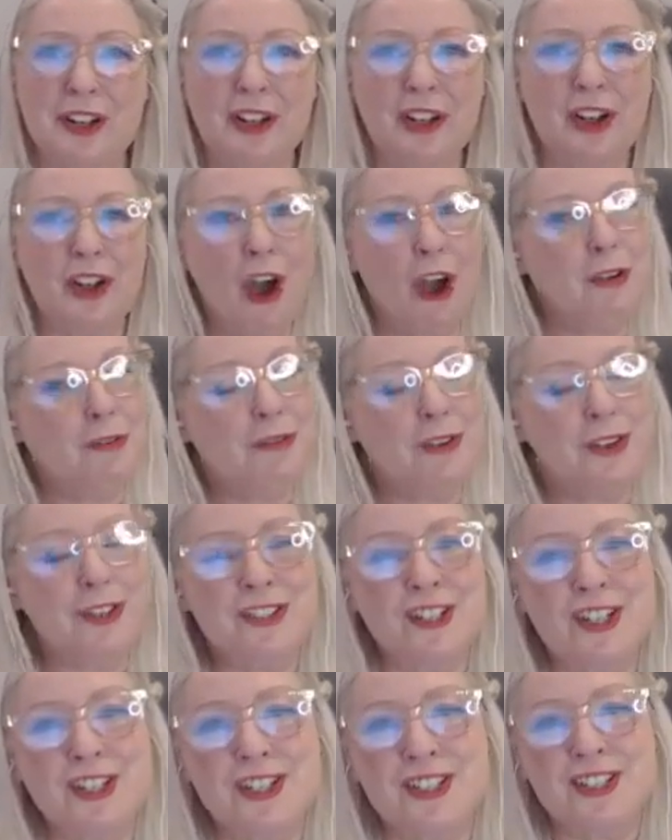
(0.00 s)

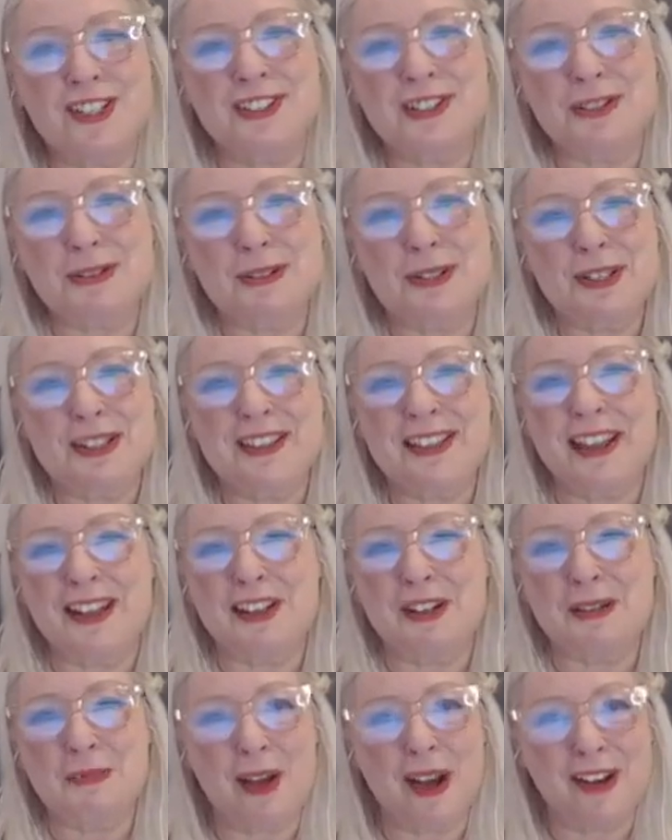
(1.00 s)
conversations with
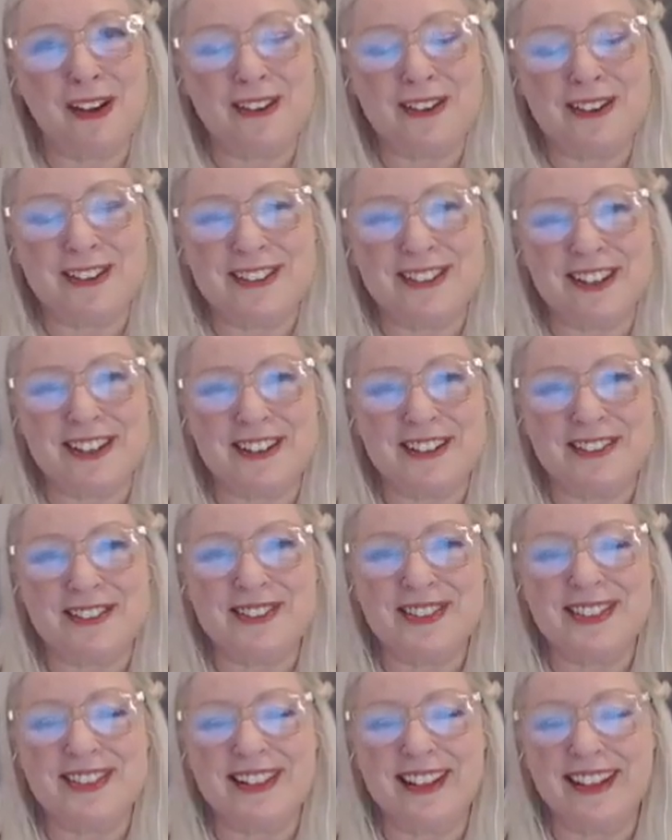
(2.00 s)
and about
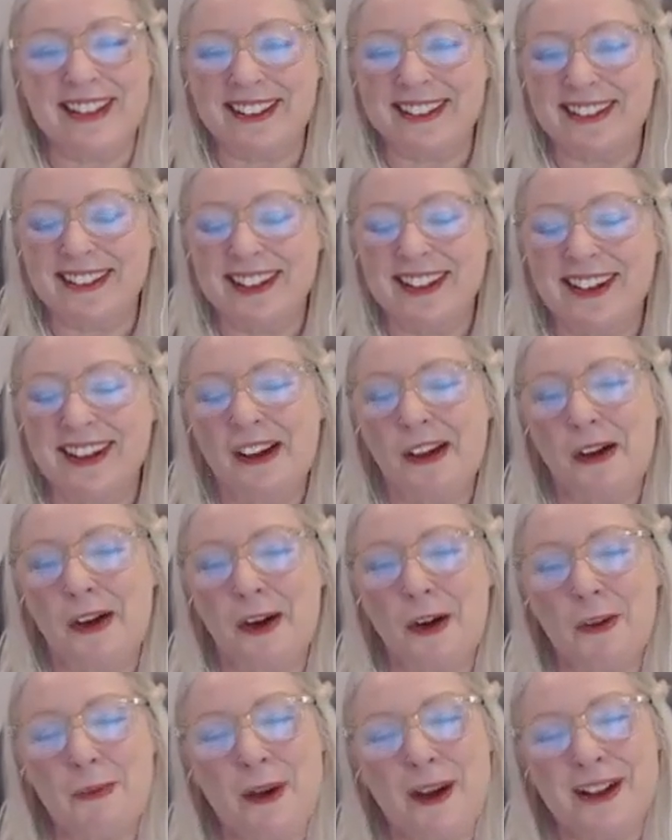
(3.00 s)
ourselves that
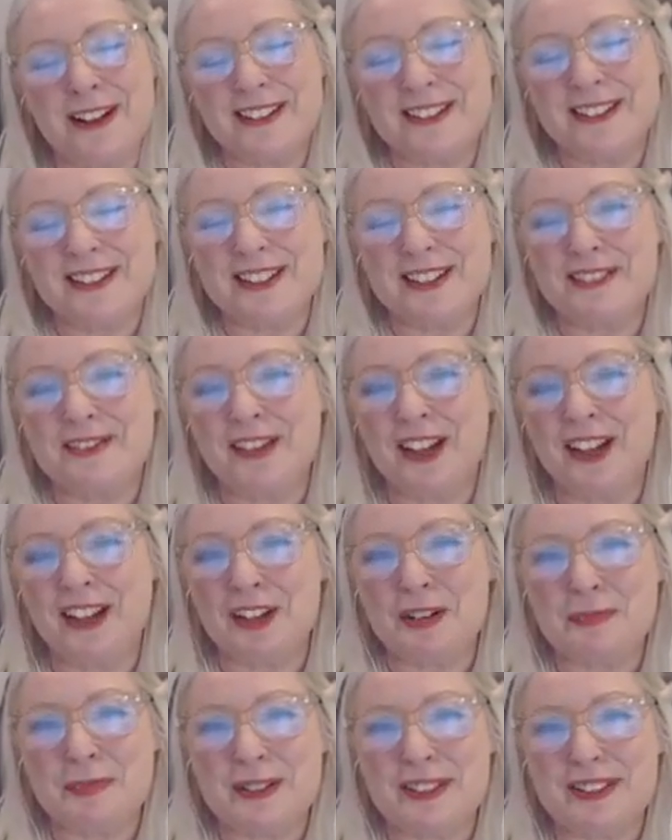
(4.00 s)
are positive and
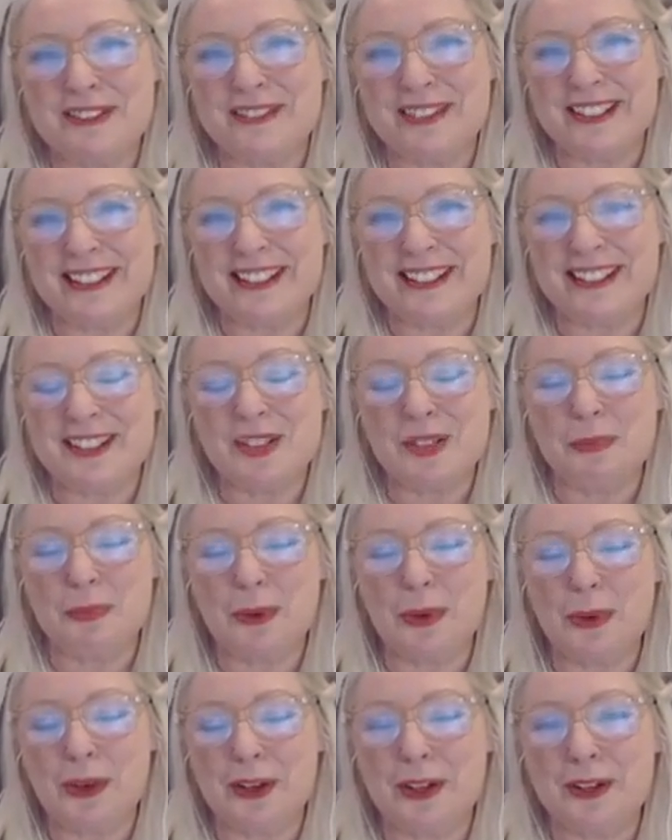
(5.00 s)
uplifting and
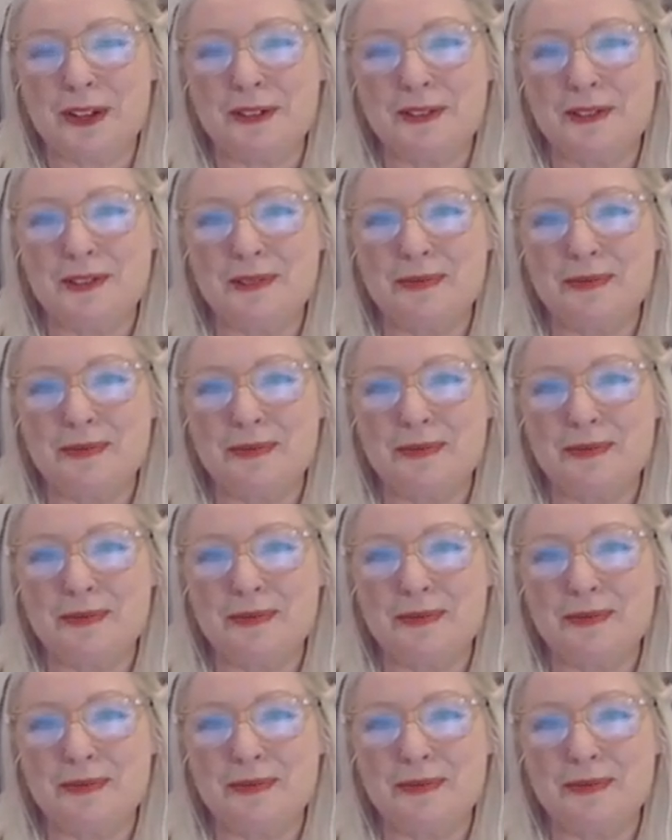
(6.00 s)
supportive.